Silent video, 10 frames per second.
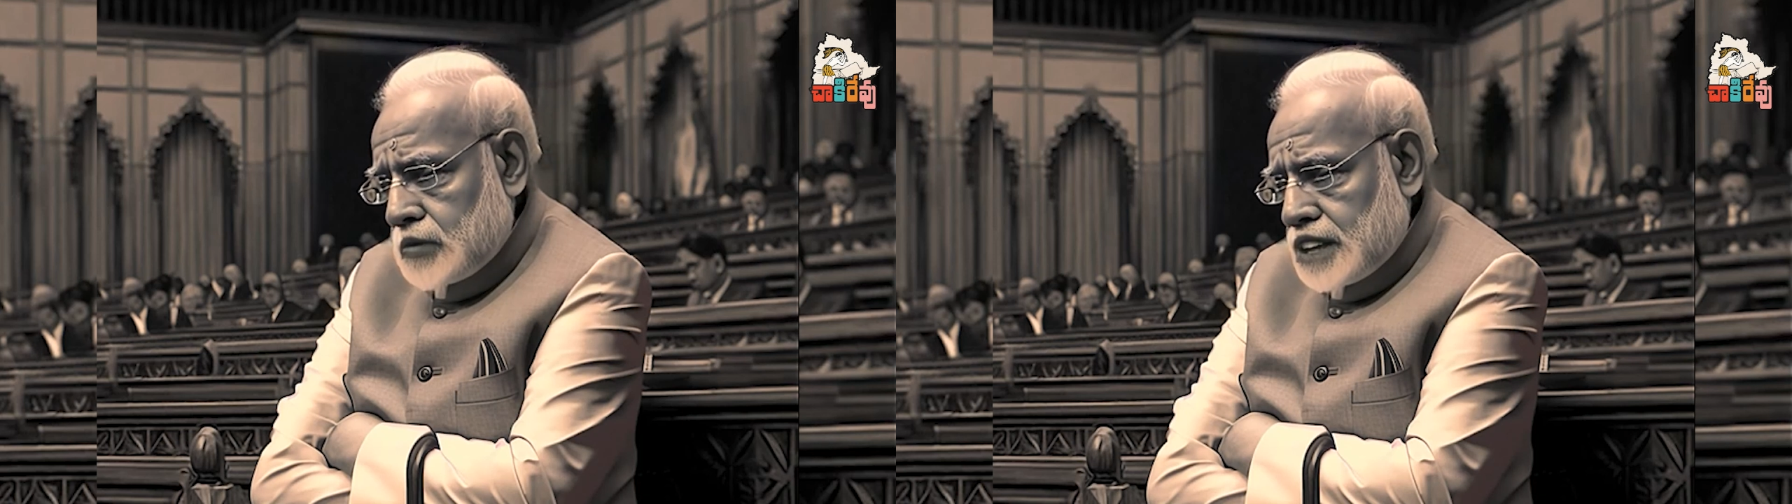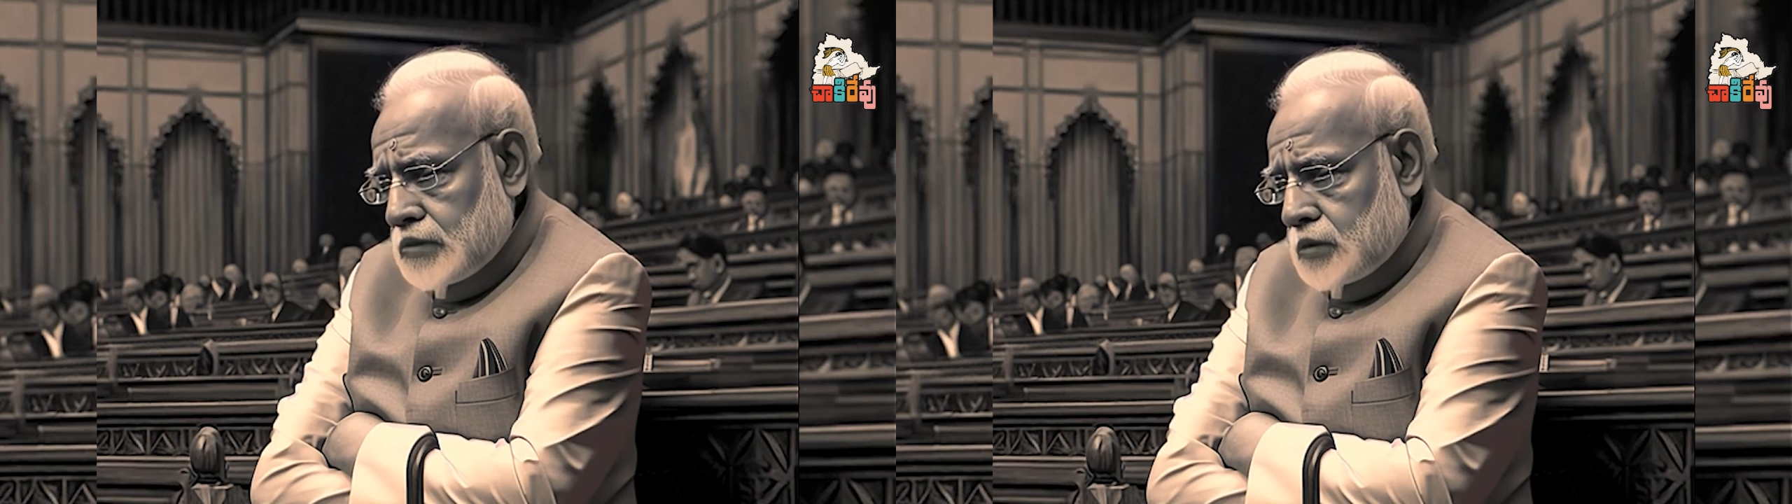
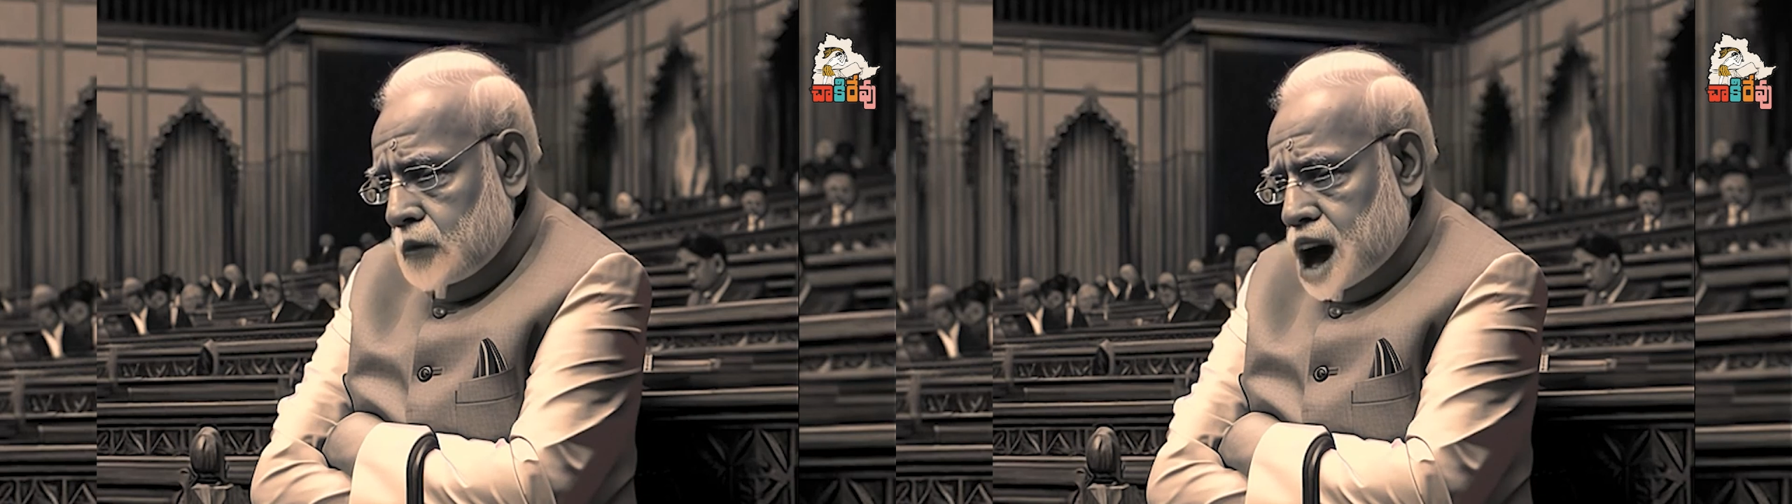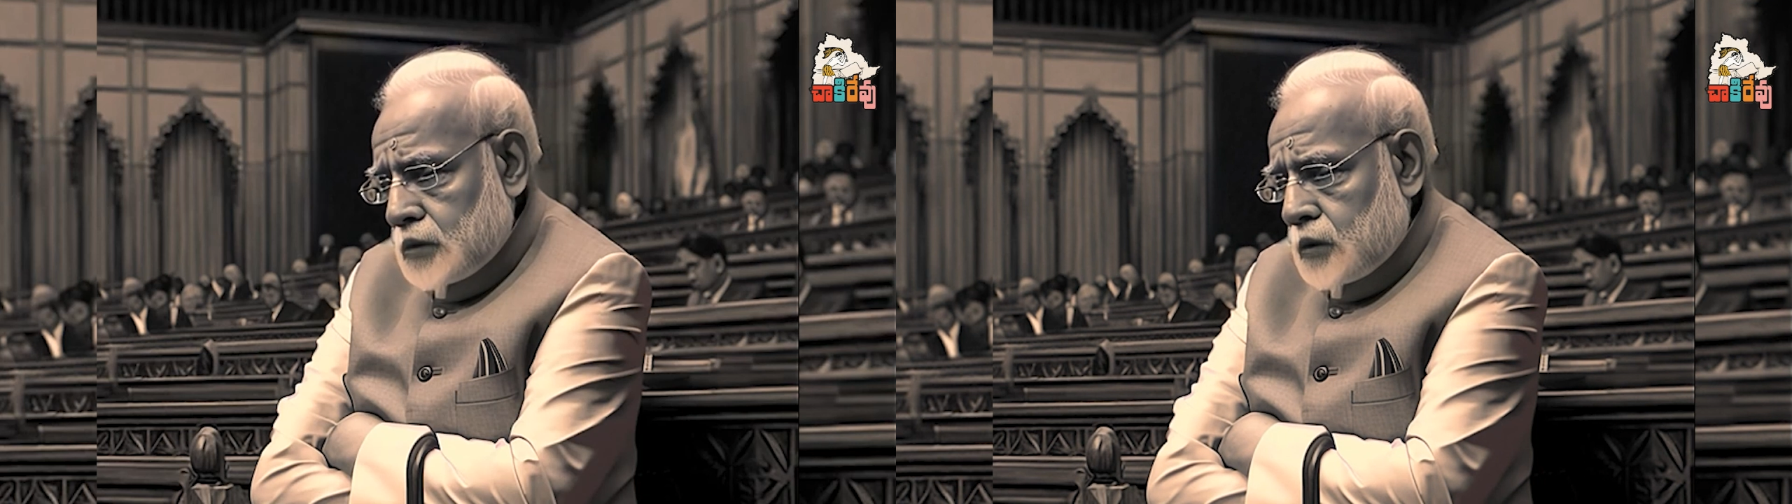to tell
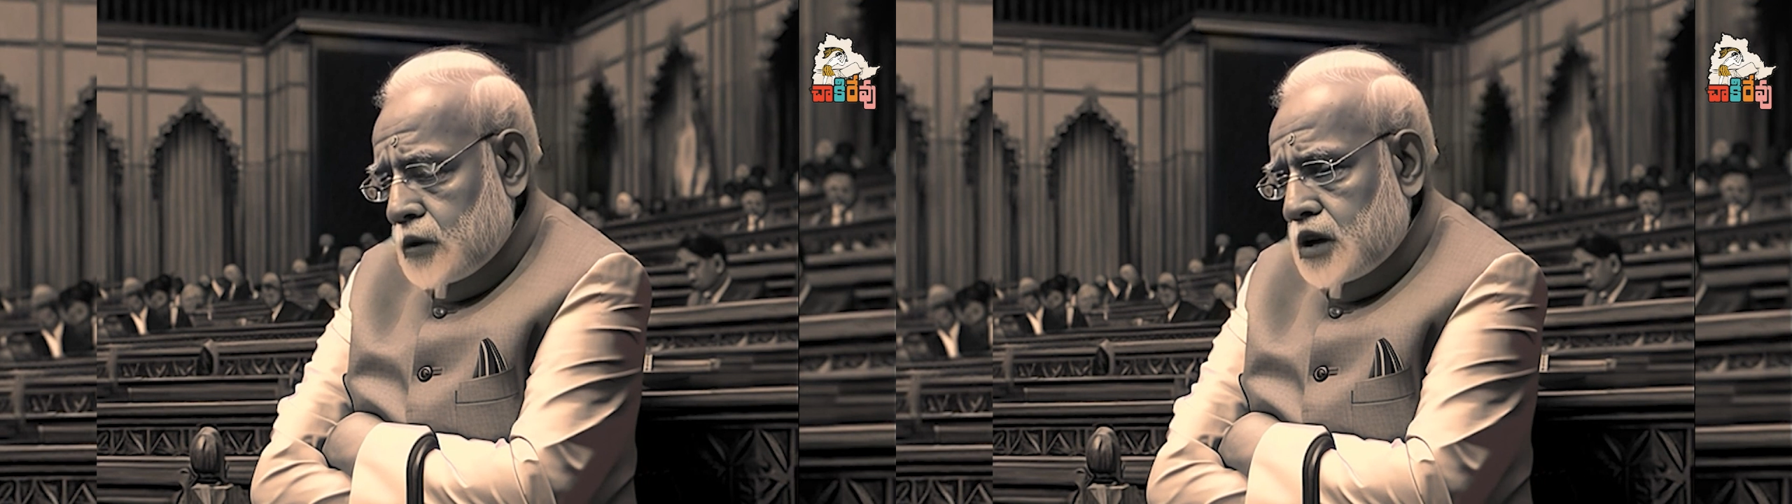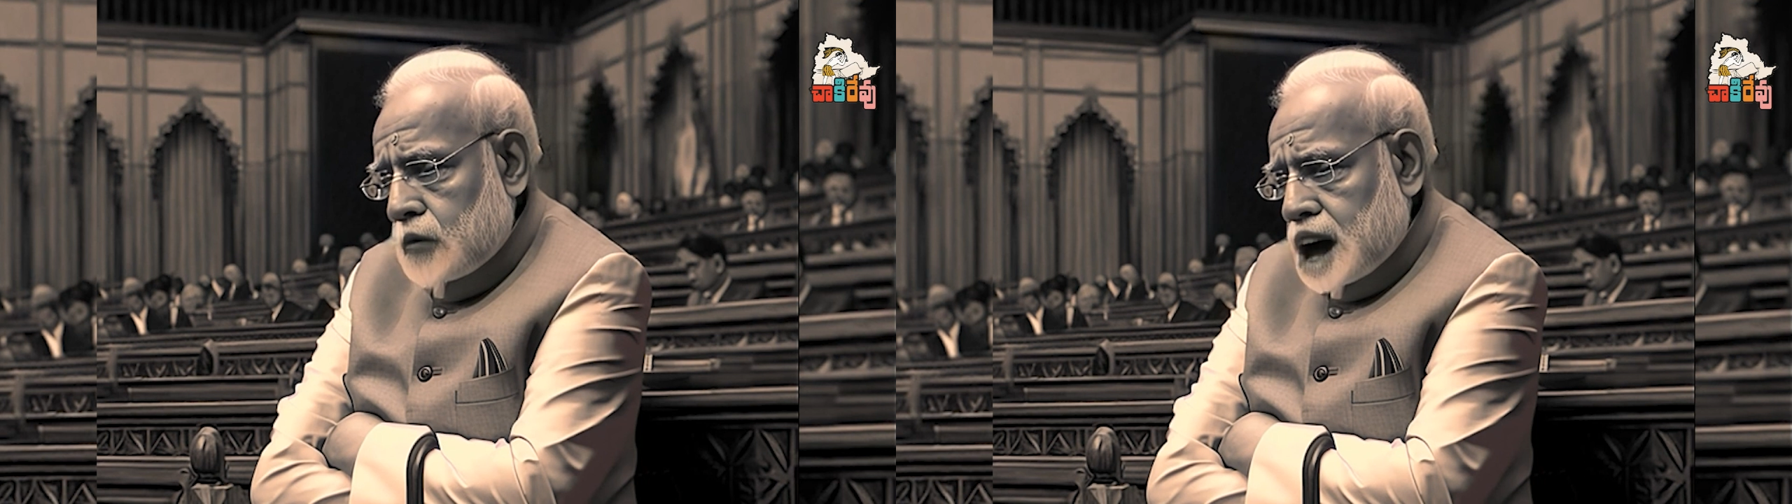you how you
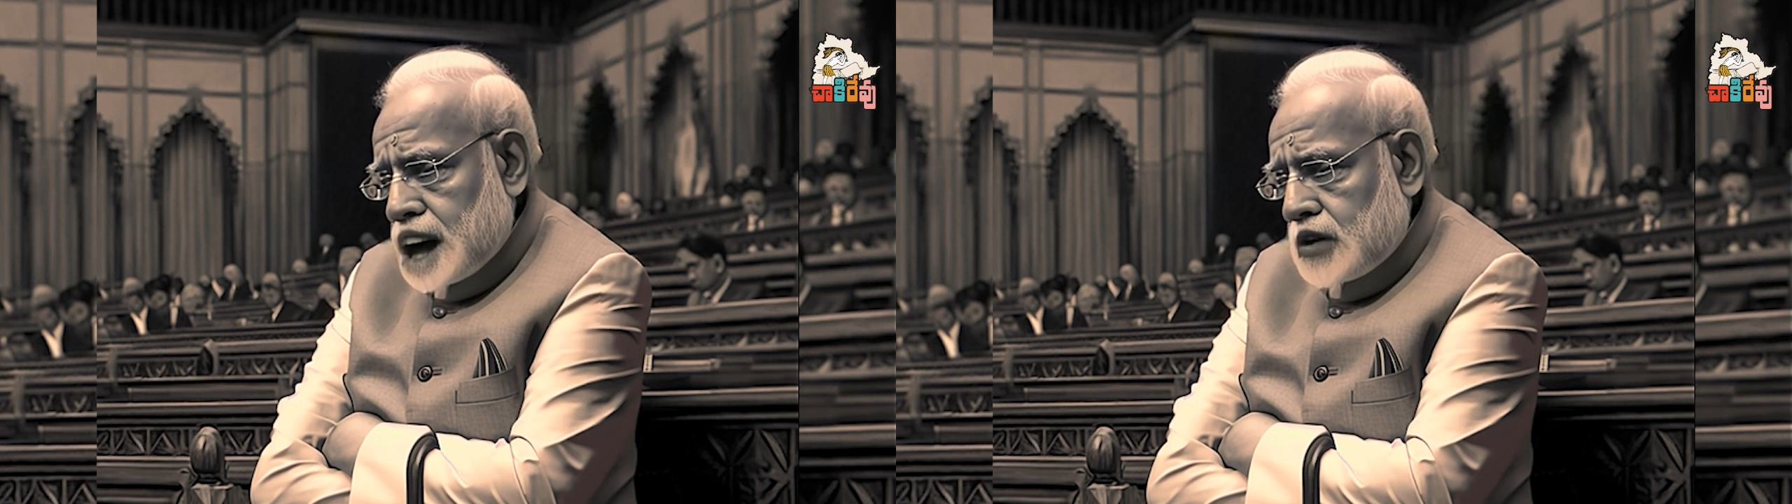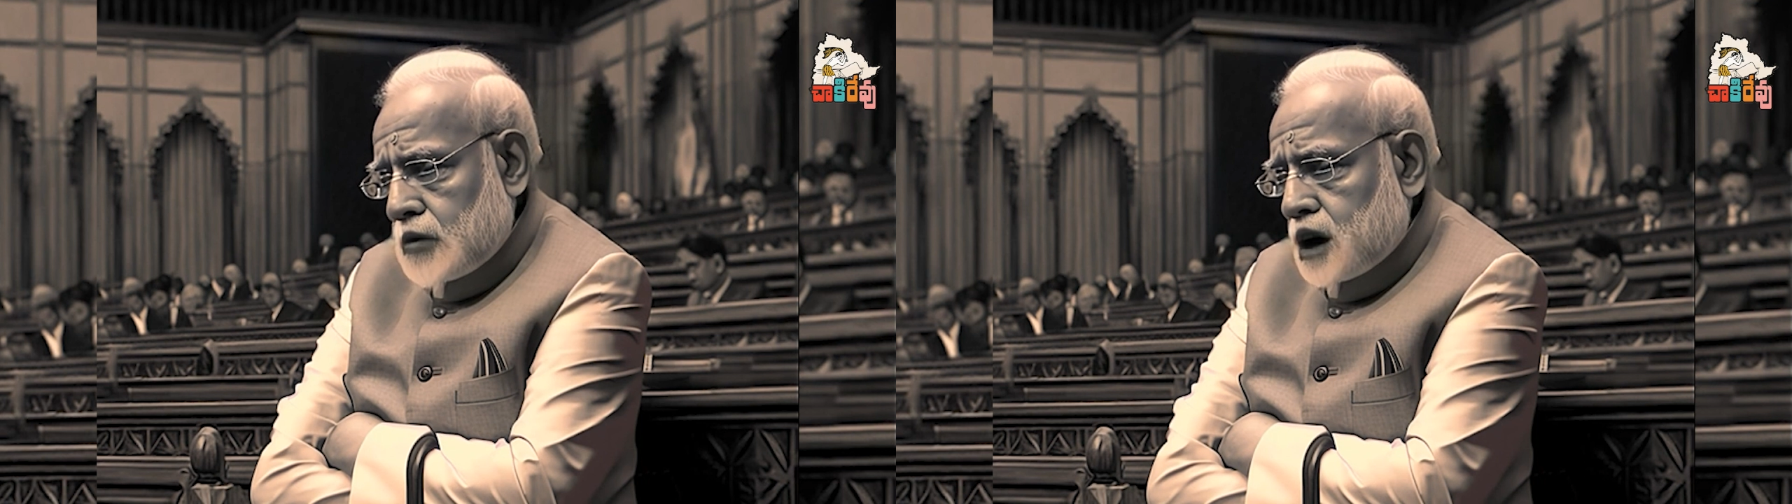can
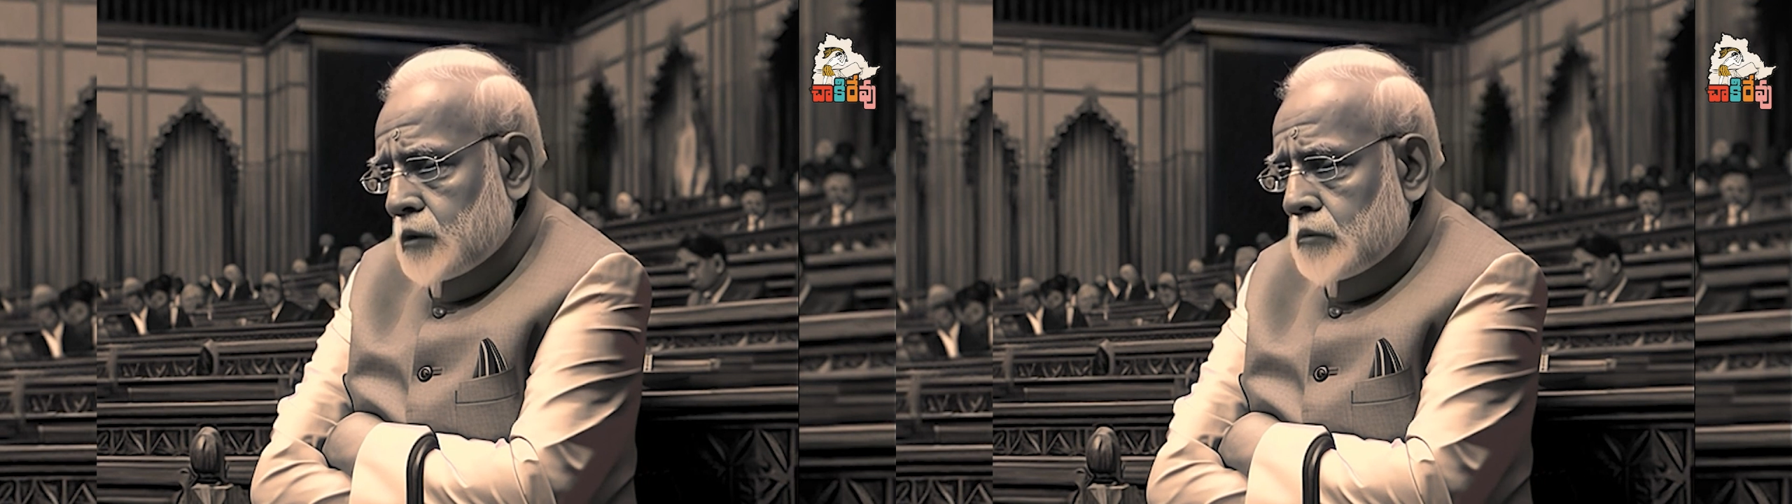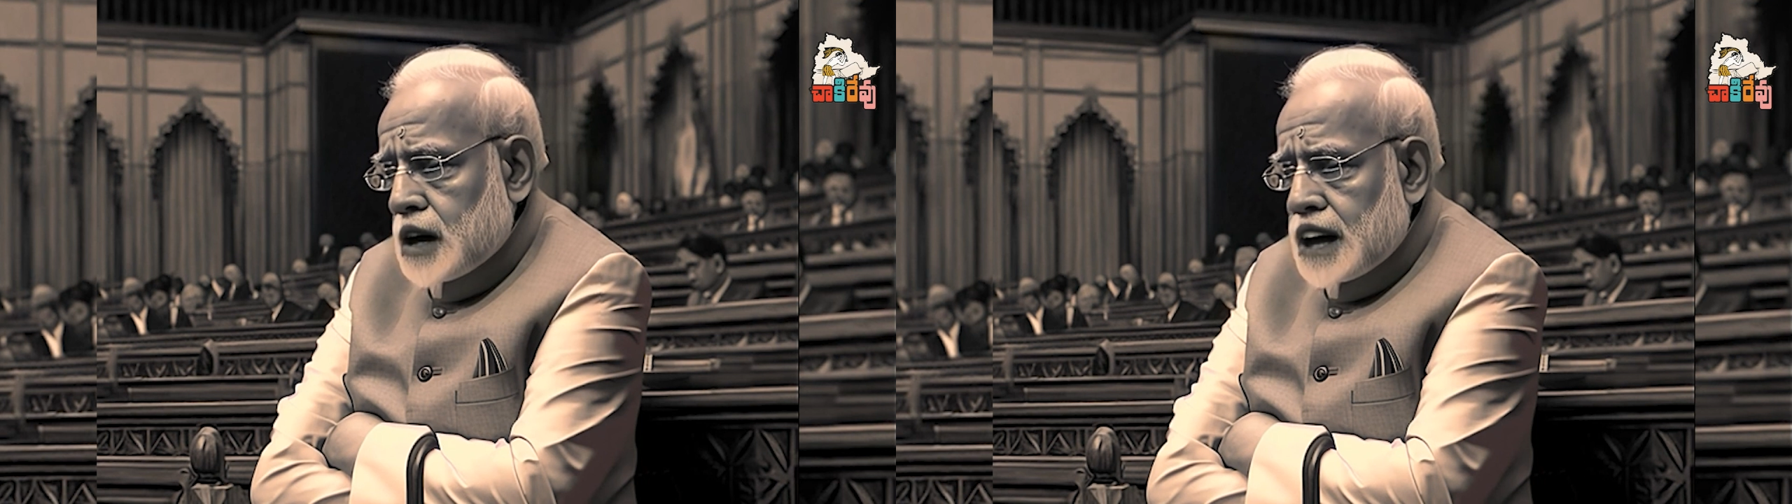create your own